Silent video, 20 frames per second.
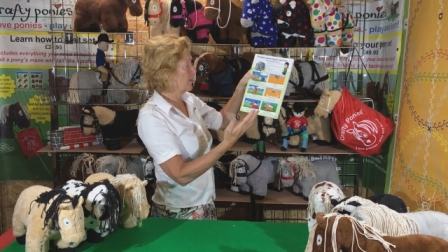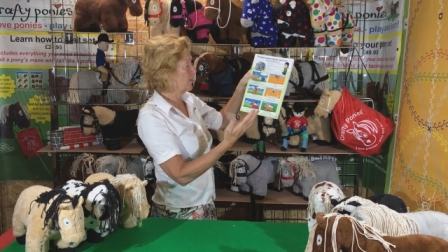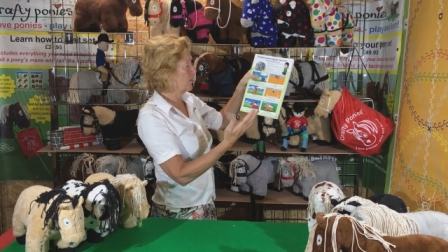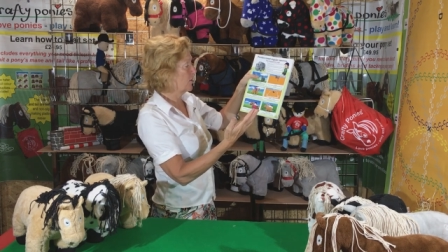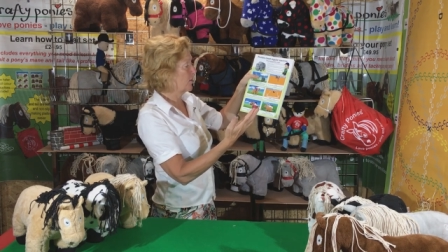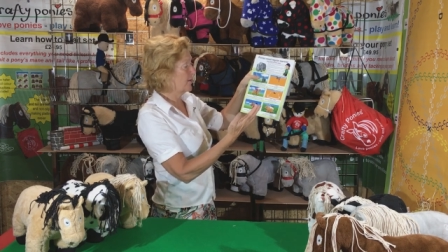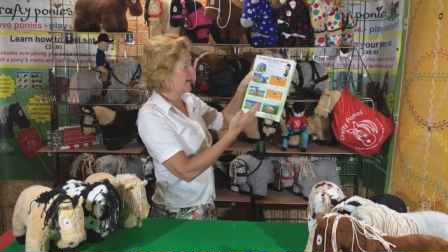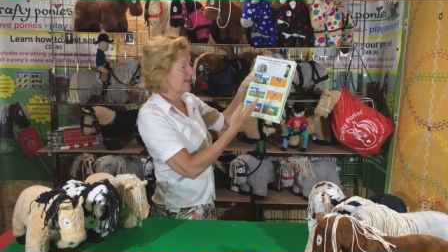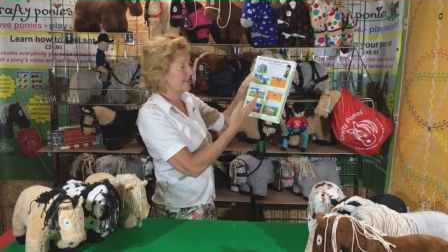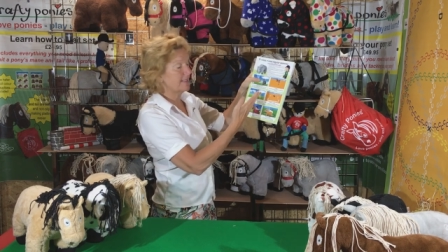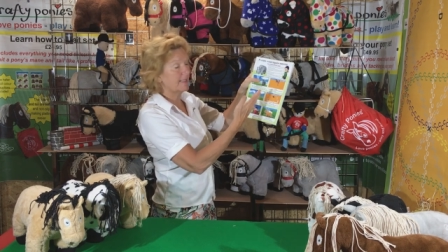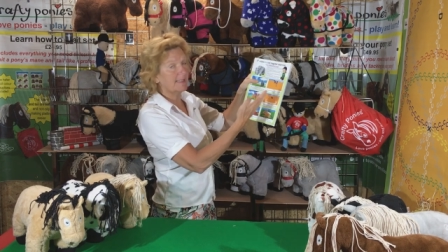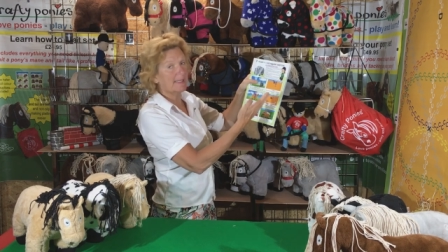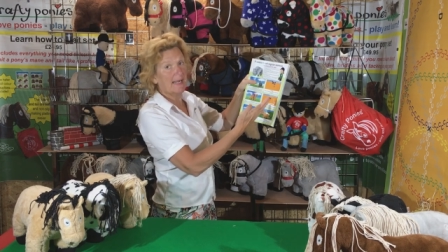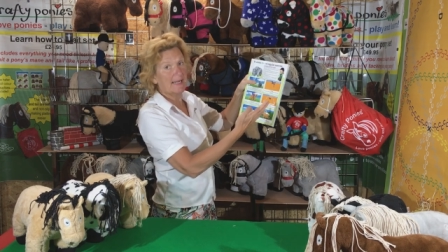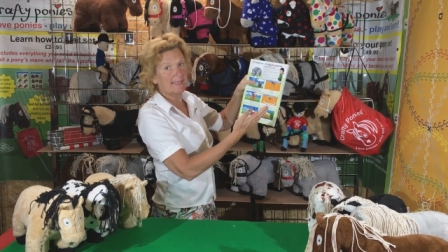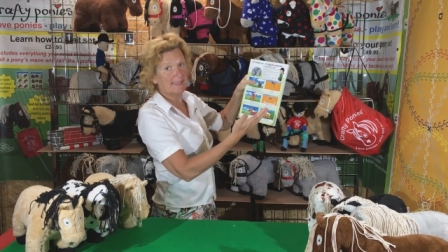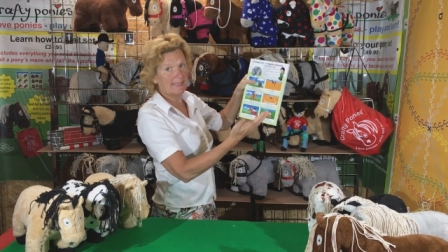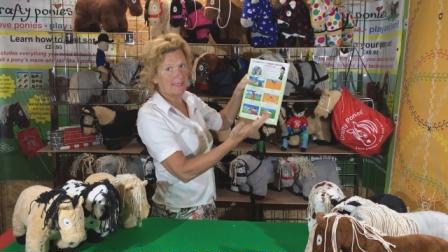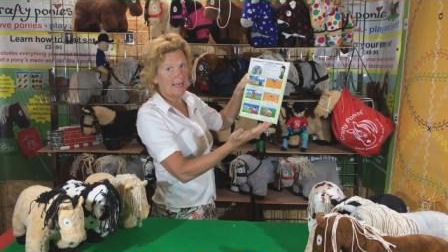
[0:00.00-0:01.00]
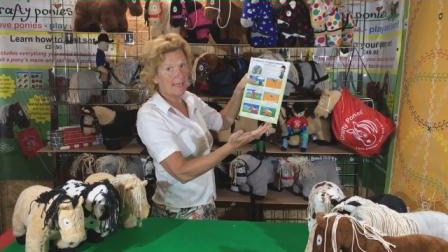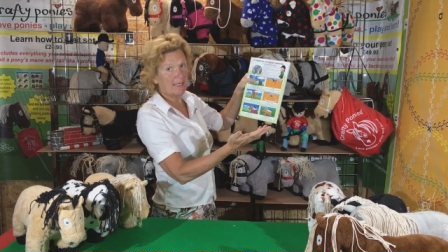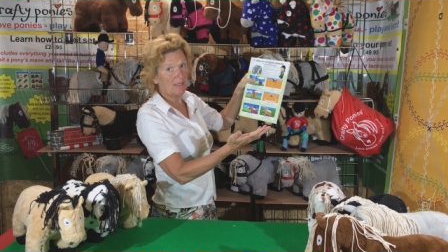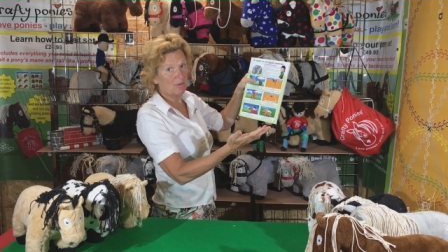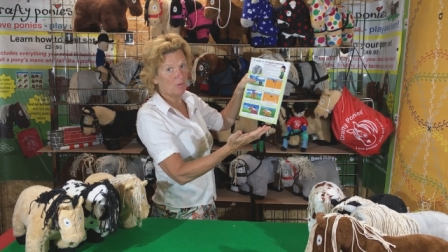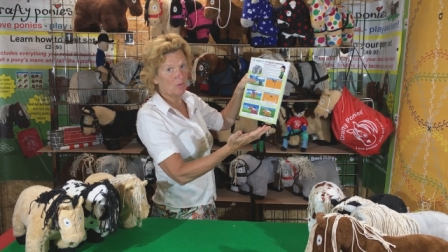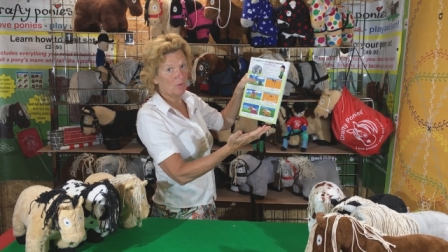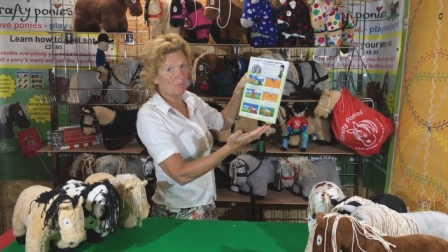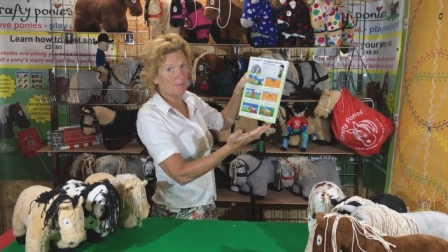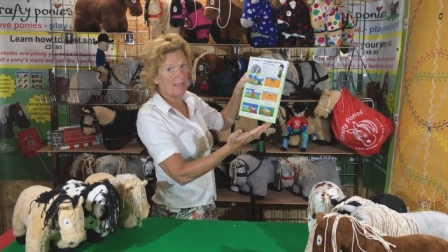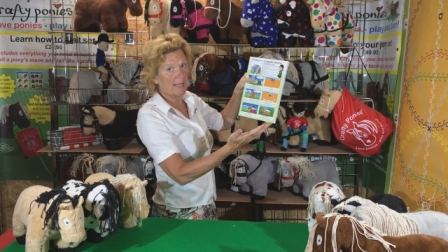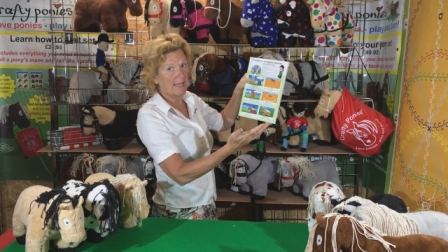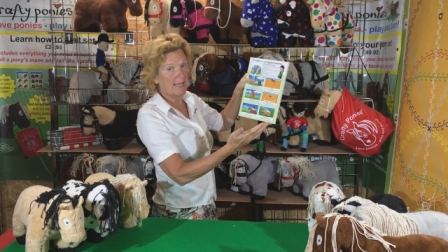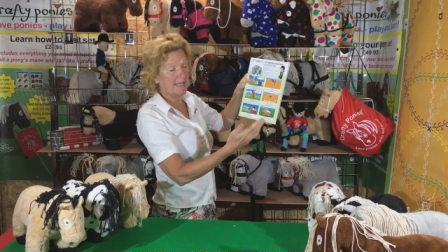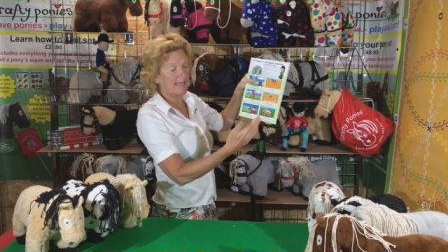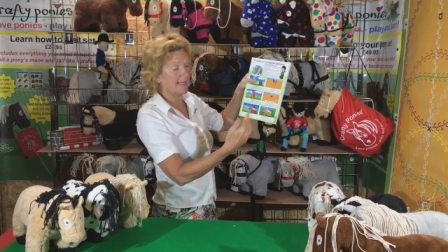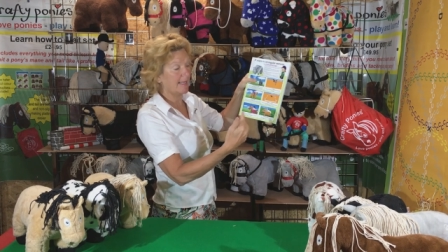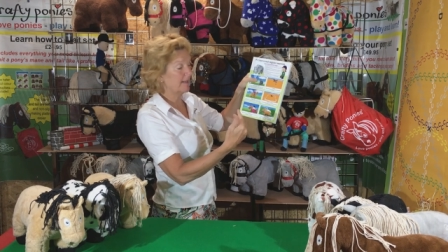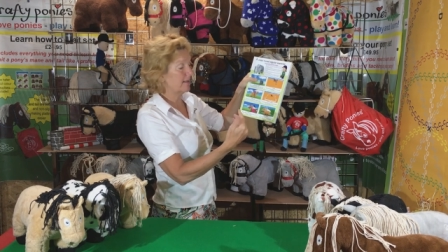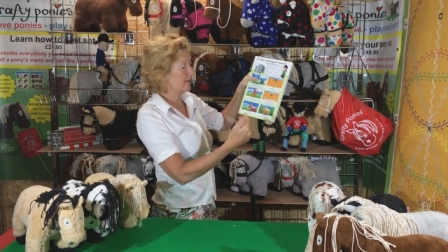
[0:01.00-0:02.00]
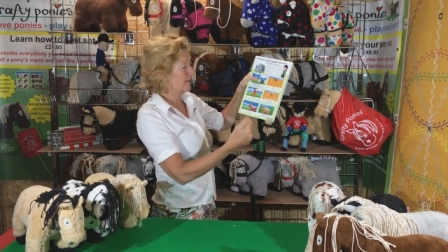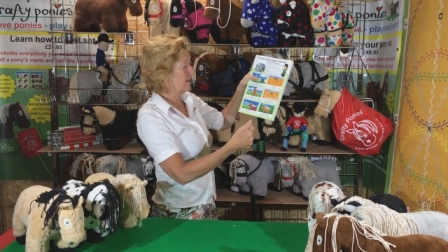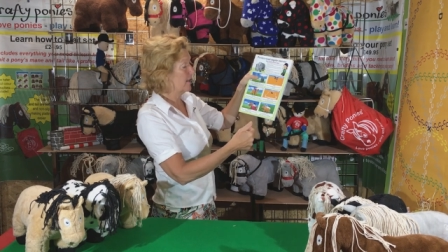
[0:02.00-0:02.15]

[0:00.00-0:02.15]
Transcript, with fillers: or exercised in any other way